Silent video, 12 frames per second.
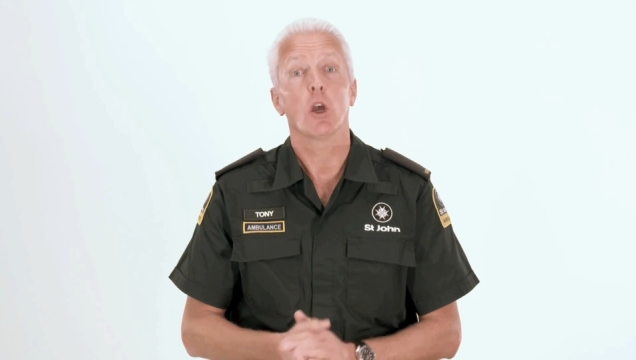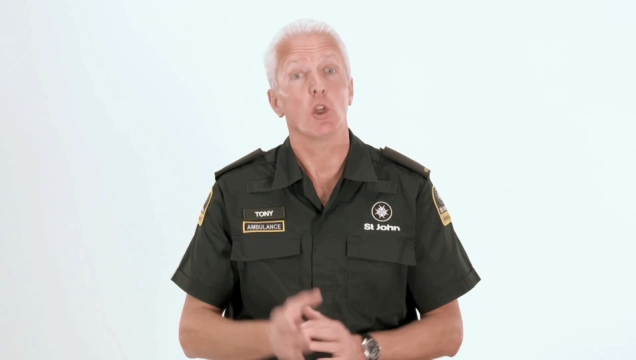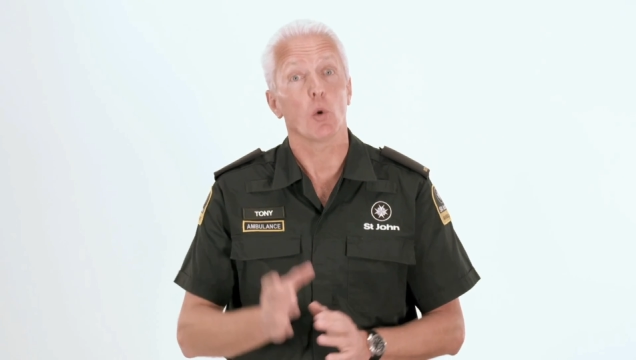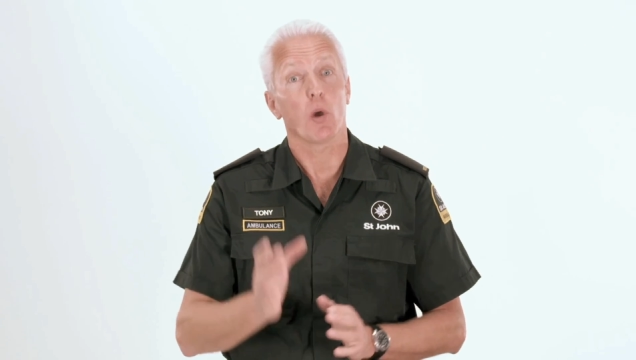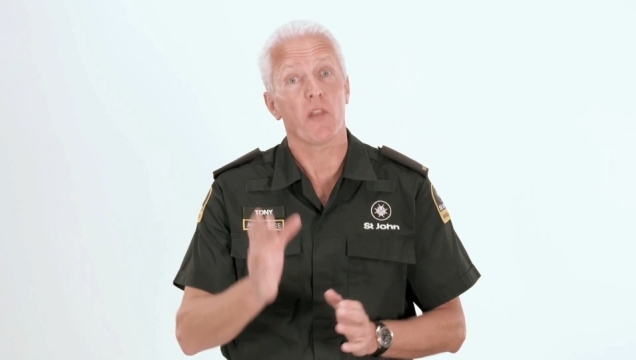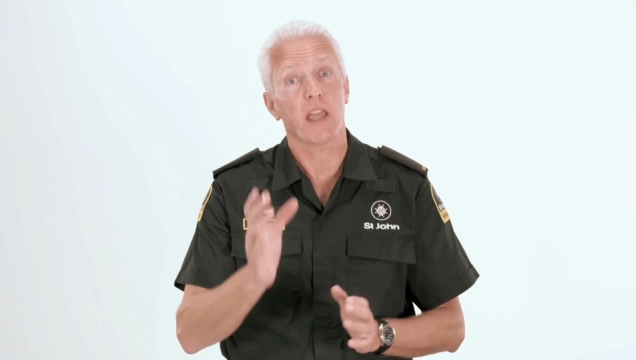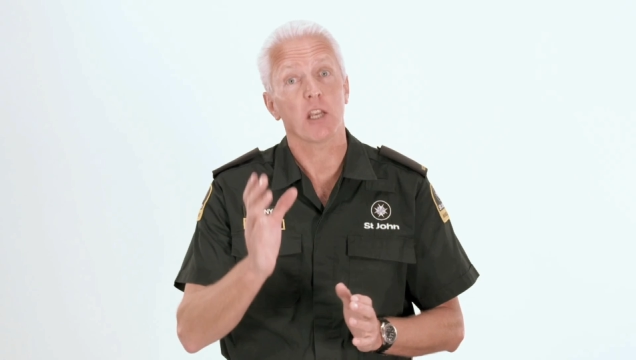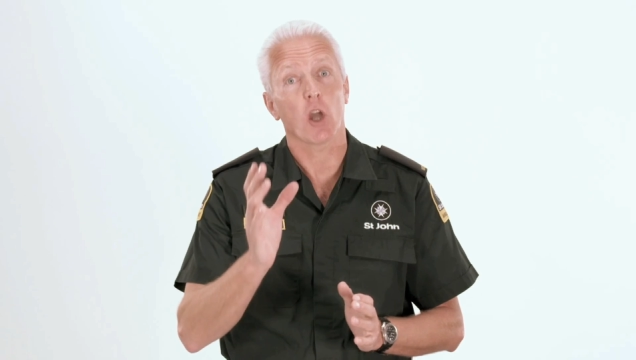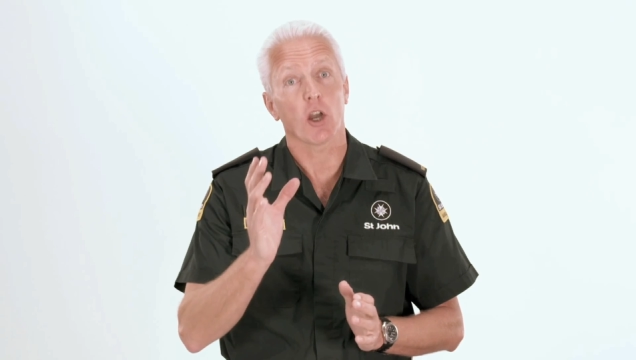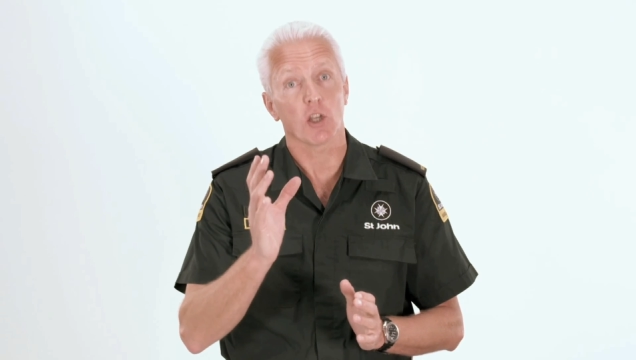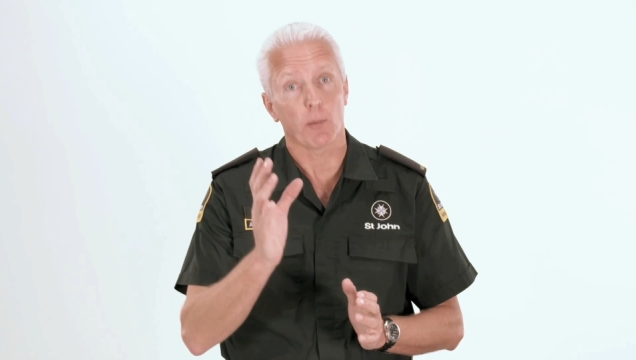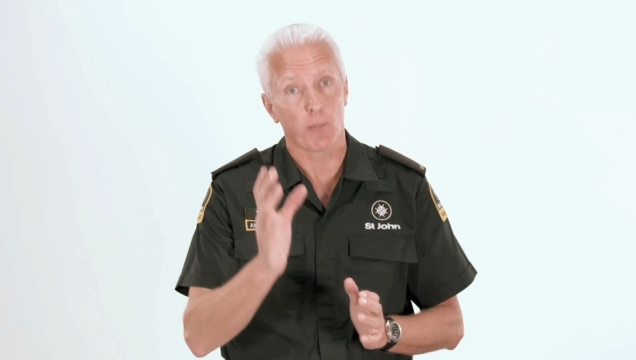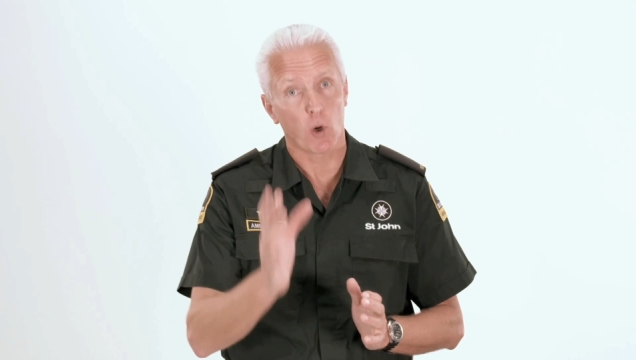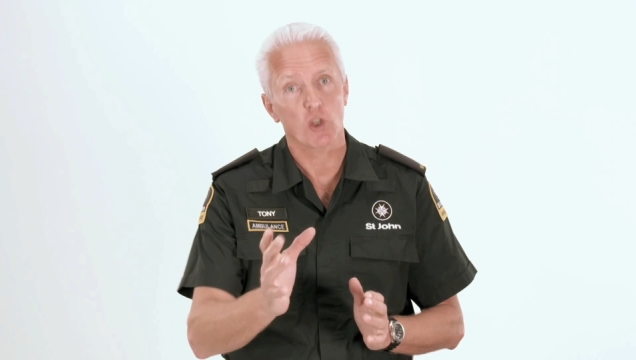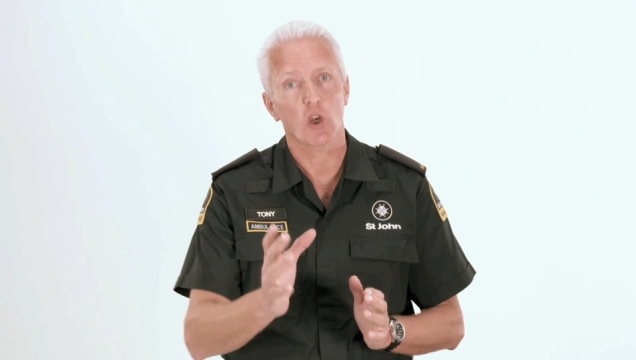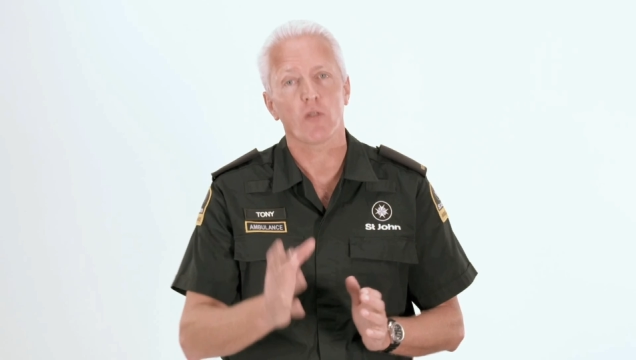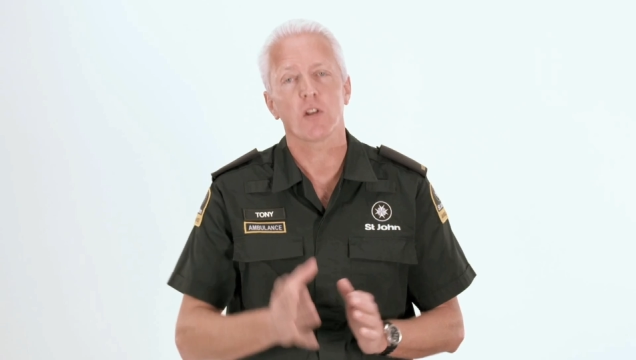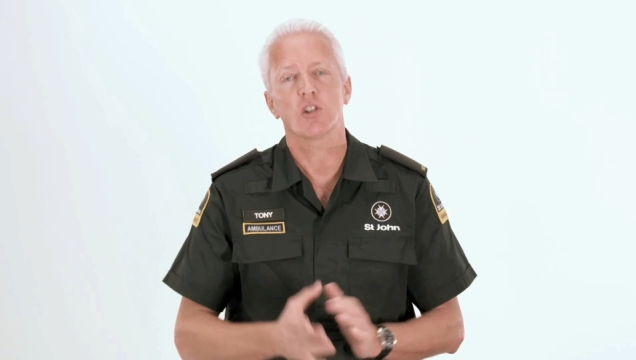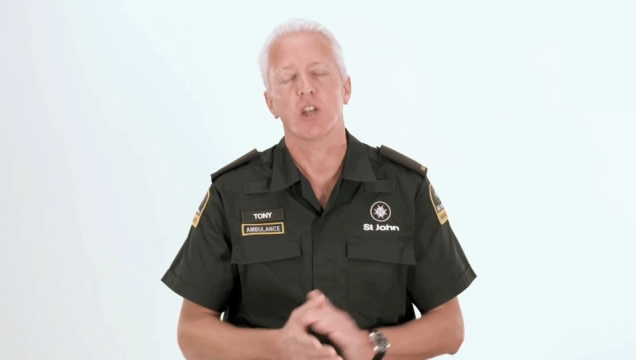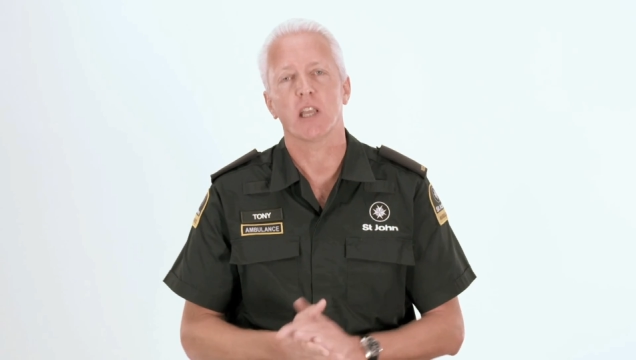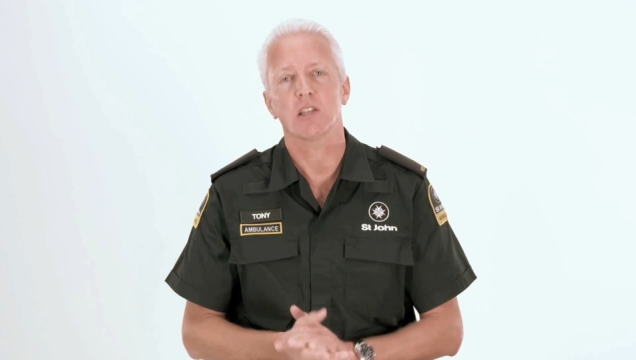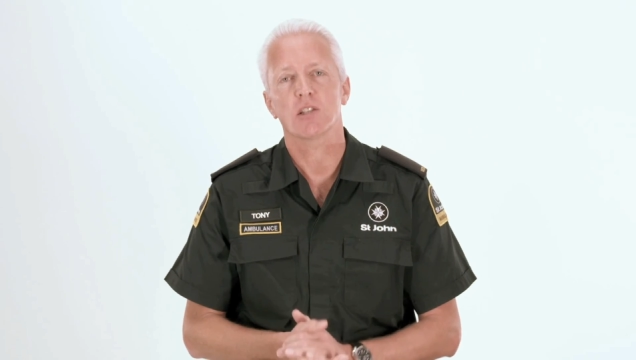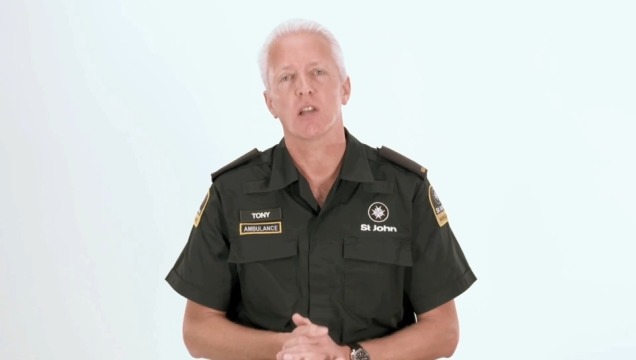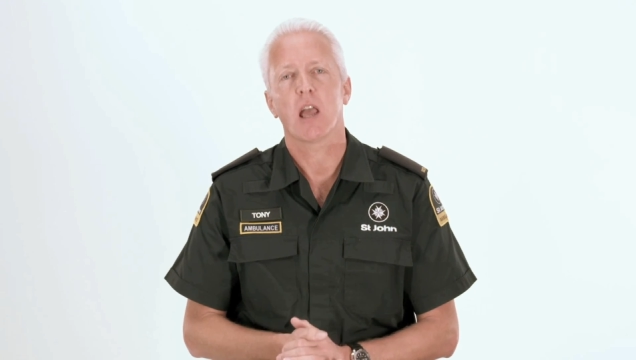You are then going to push on the
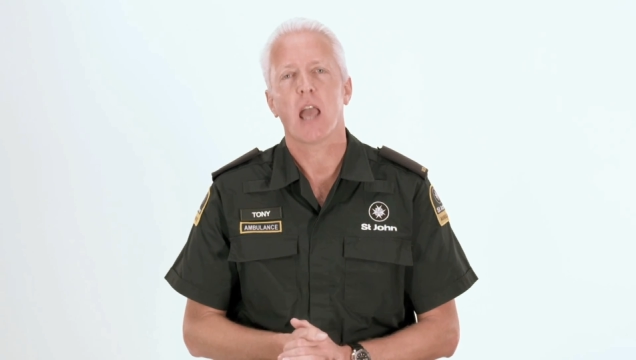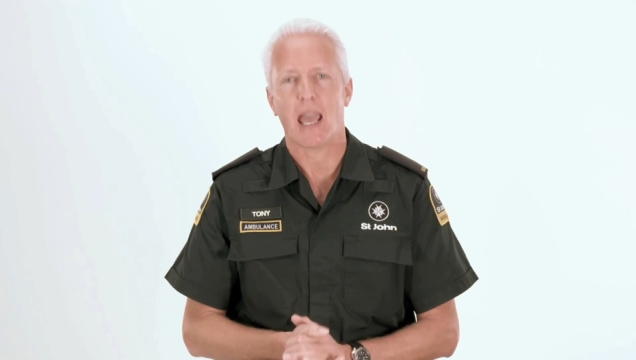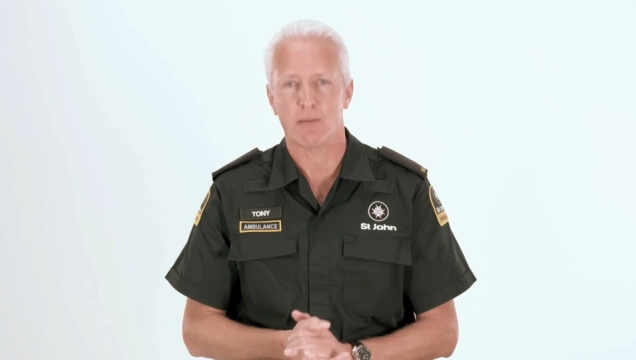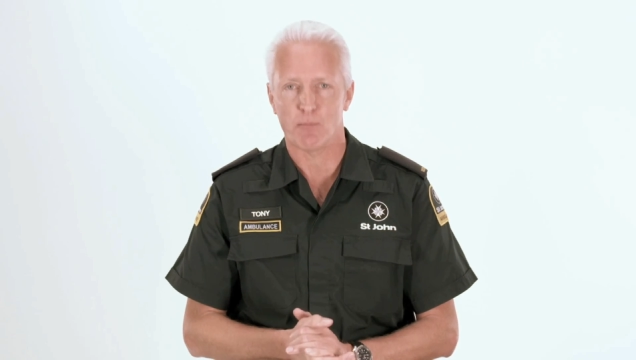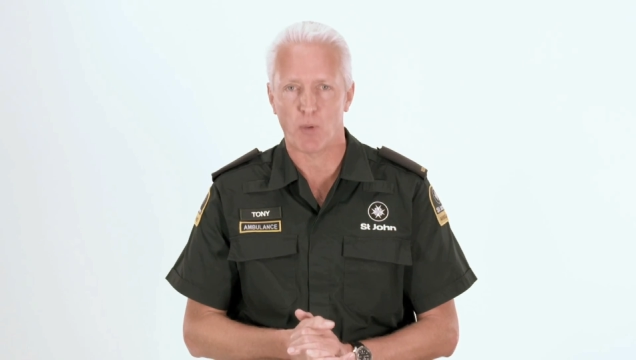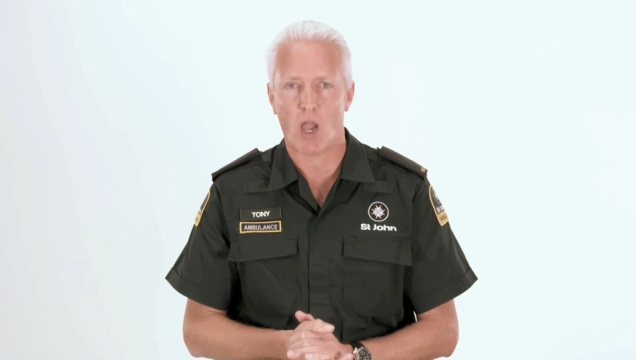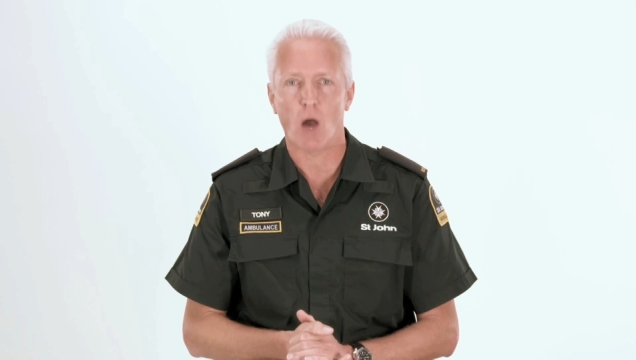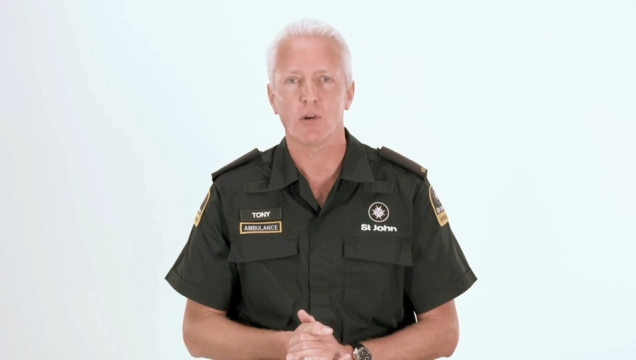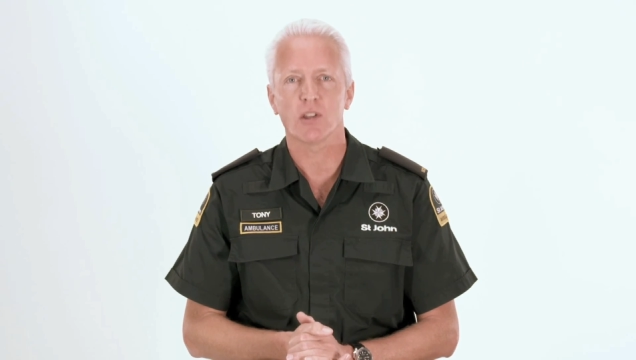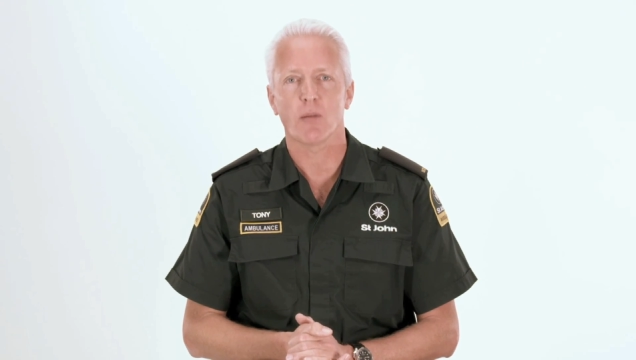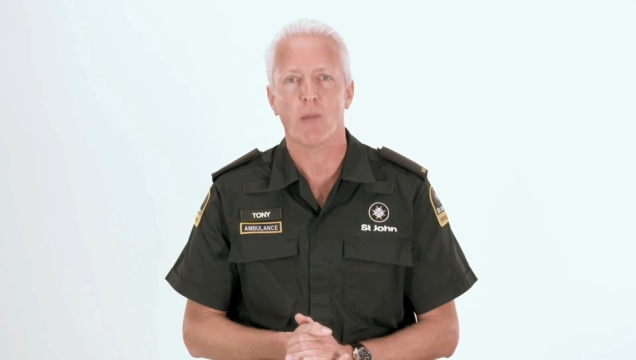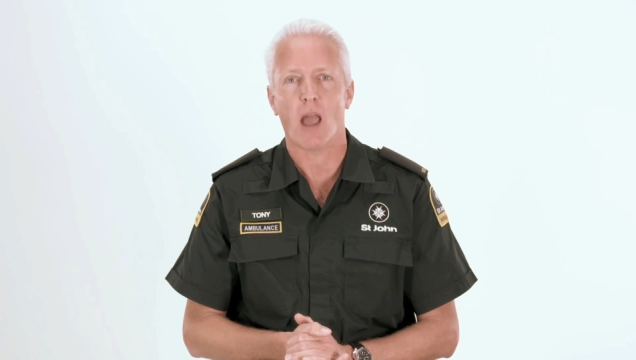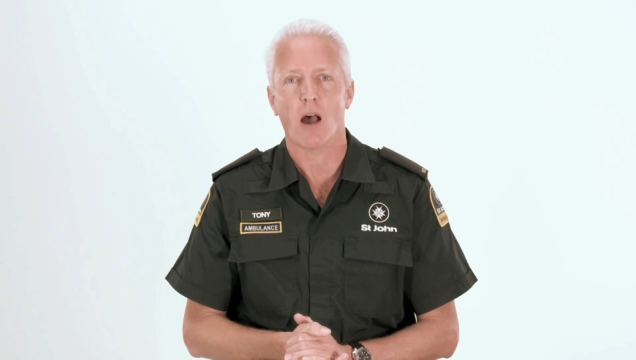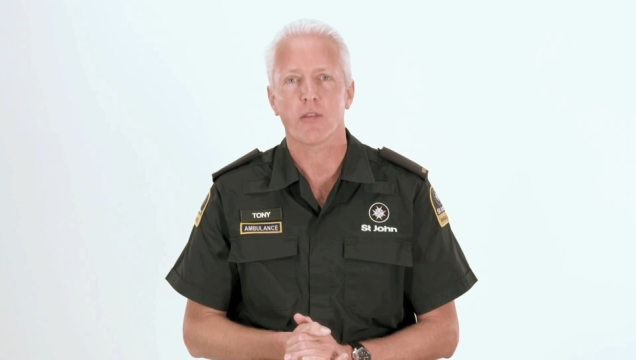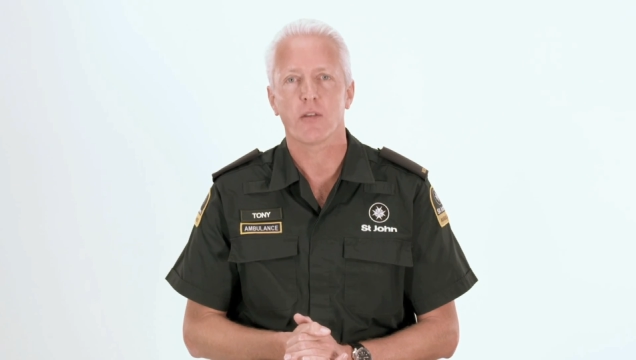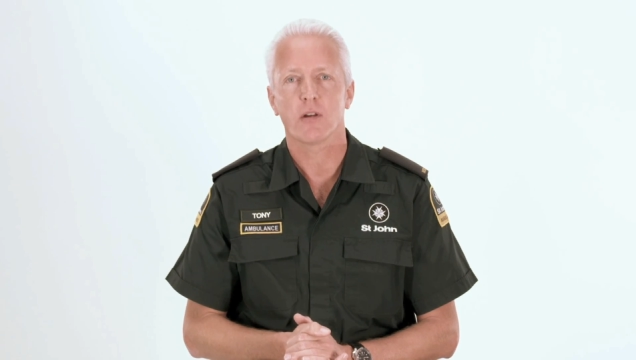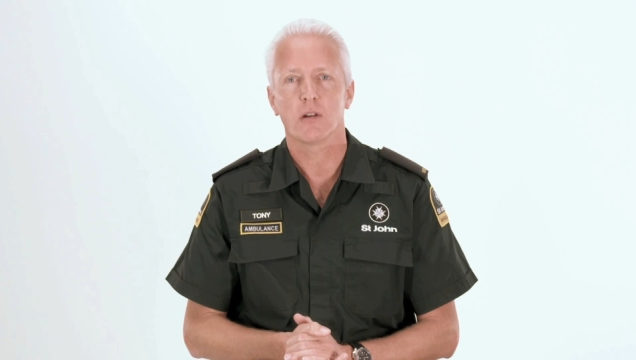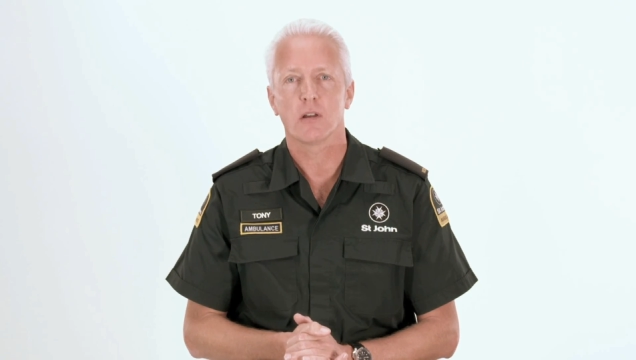chest and blow in the mouth.